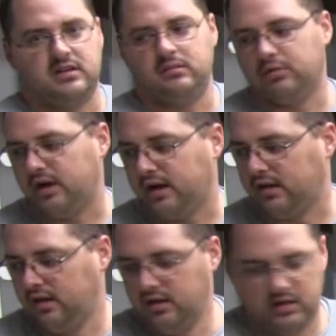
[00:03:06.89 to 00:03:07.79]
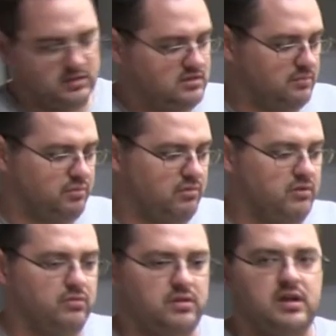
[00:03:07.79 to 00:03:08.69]
the block to the
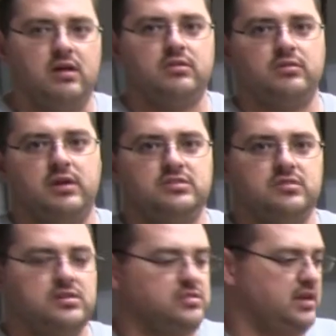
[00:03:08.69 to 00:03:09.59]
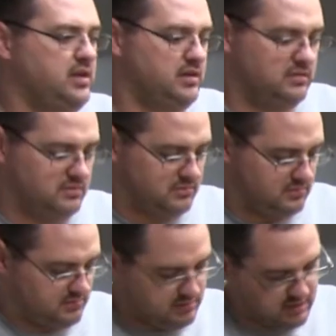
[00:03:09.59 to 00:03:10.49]
point where the counterweights were actually hitting
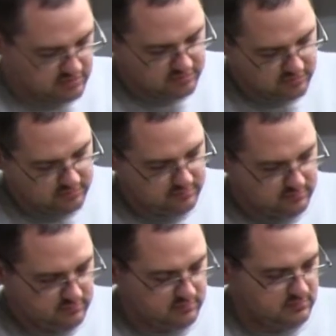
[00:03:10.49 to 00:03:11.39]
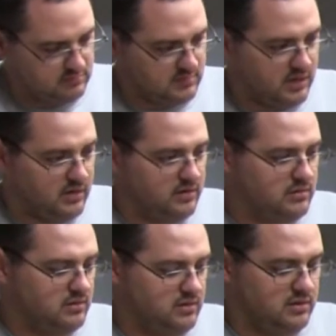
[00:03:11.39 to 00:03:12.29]
the actual iron
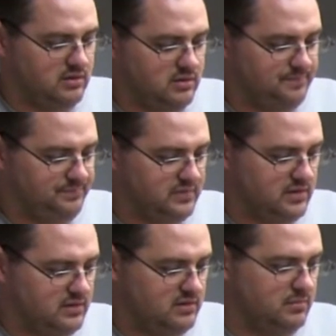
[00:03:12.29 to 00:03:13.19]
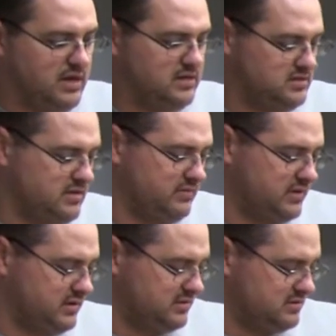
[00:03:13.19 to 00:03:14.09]
of the mains and
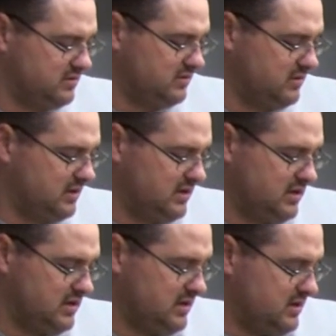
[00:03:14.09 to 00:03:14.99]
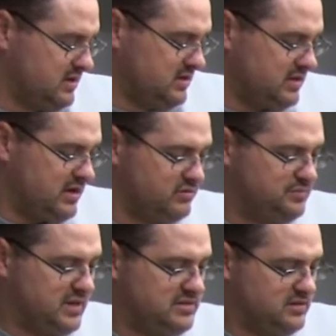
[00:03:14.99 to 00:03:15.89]
everything. So that was
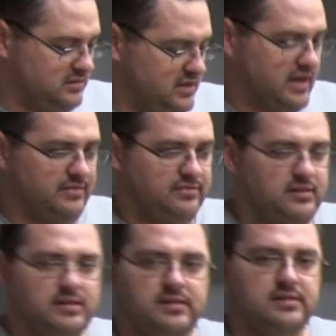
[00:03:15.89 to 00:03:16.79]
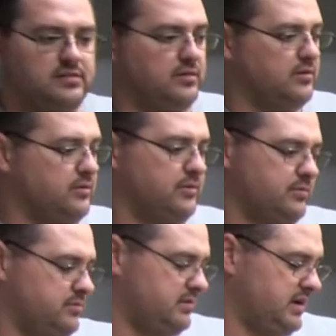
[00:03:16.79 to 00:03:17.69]
basically effed.
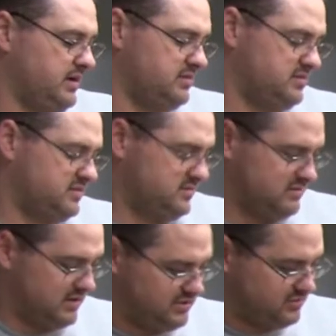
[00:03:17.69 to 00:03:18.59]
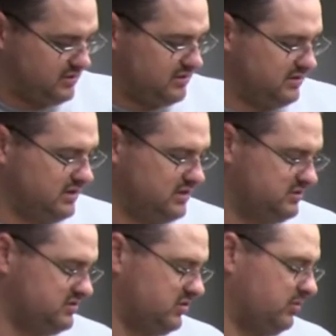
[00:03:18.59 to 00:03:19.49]
So I guess that's where
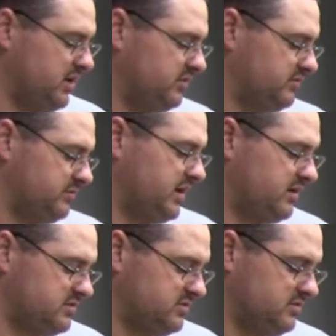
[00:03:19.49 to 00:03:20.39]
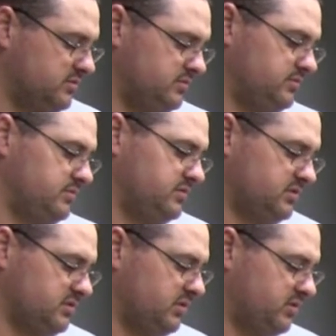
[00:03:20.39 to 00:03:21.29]
it snowballed from there. So
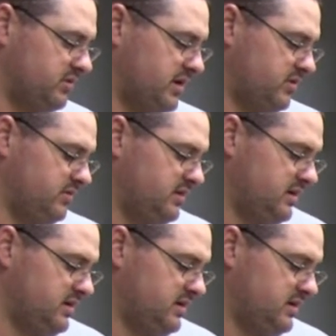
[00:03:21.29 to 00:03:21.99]
took the motor out,